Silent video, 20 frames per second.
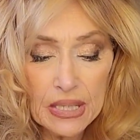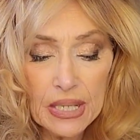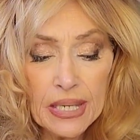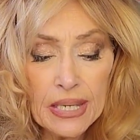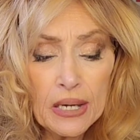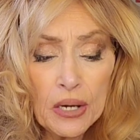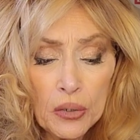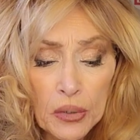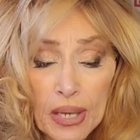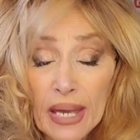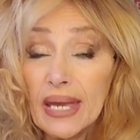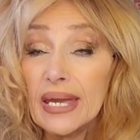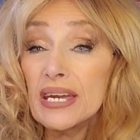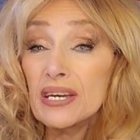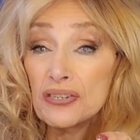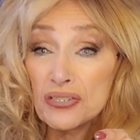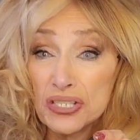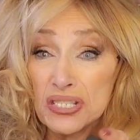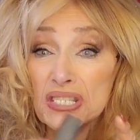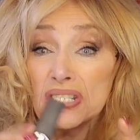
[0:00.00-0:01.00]
Okay,
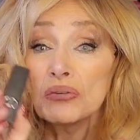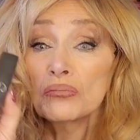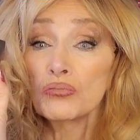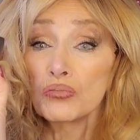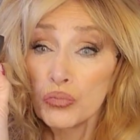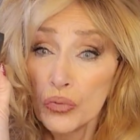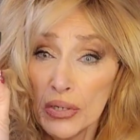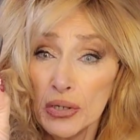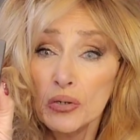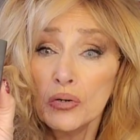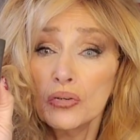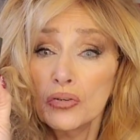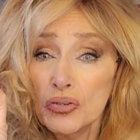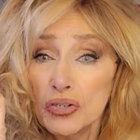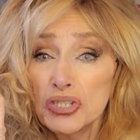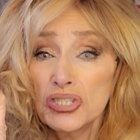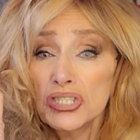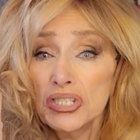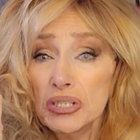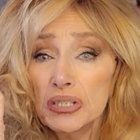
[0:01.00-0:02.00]
here's the real
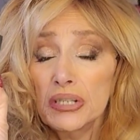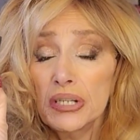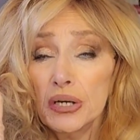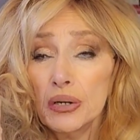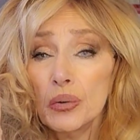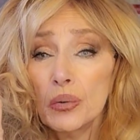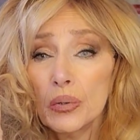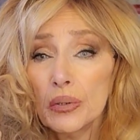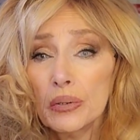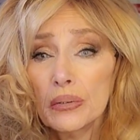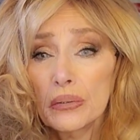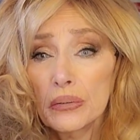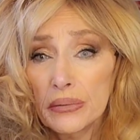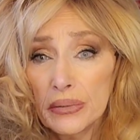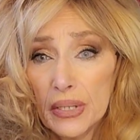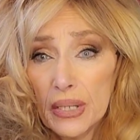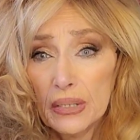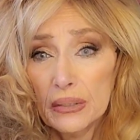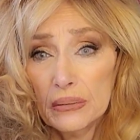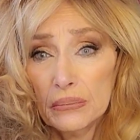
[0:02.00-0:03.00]
Christian Dior
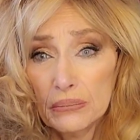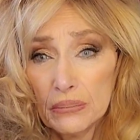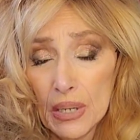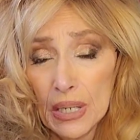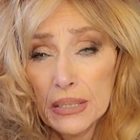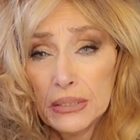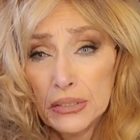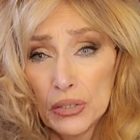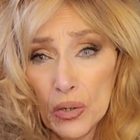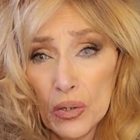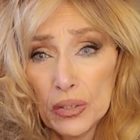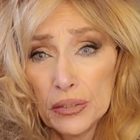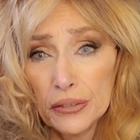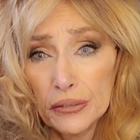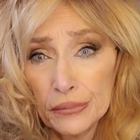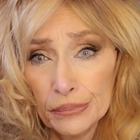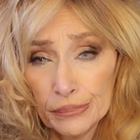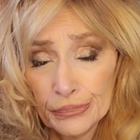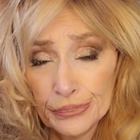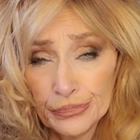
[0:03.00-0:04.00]
that my
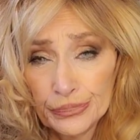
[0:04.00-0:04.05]
daughter,